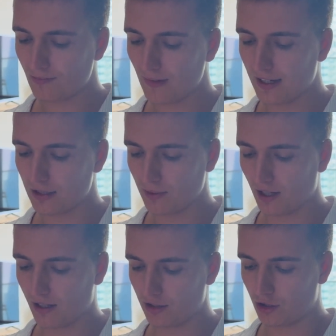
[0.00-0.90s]
is we're
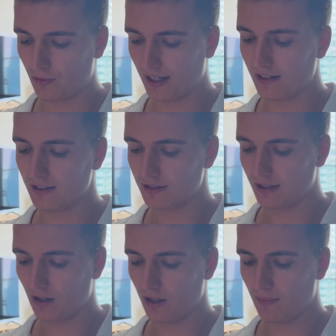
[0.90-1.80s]
gonna trigger the
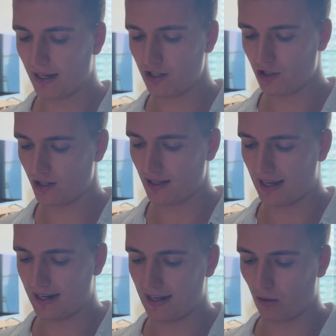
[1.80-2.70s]
automation
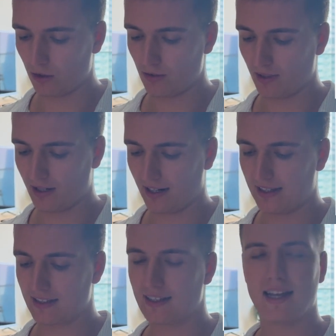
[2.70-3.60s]
and then also we're gonna get
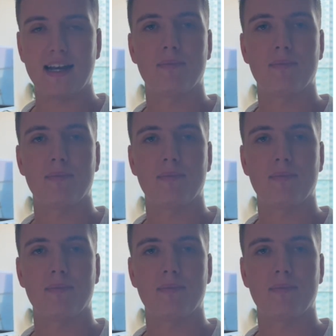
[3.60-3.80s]
the data